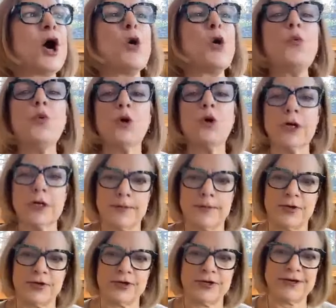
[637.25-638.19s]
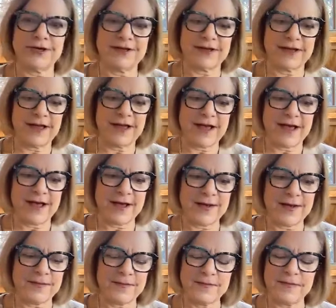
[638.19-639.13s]
a workbook
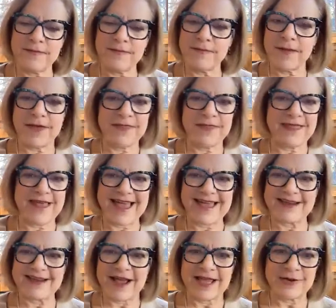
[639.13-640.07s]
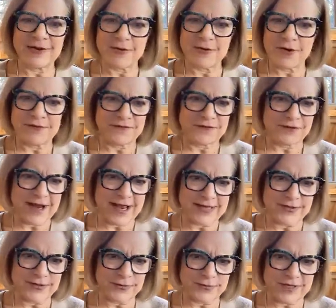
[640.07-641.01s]
um, that I offer
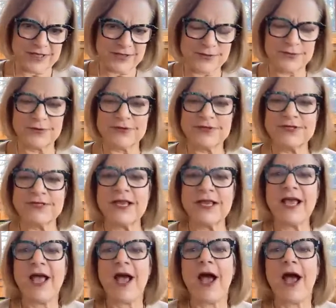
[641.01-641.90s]
as a resource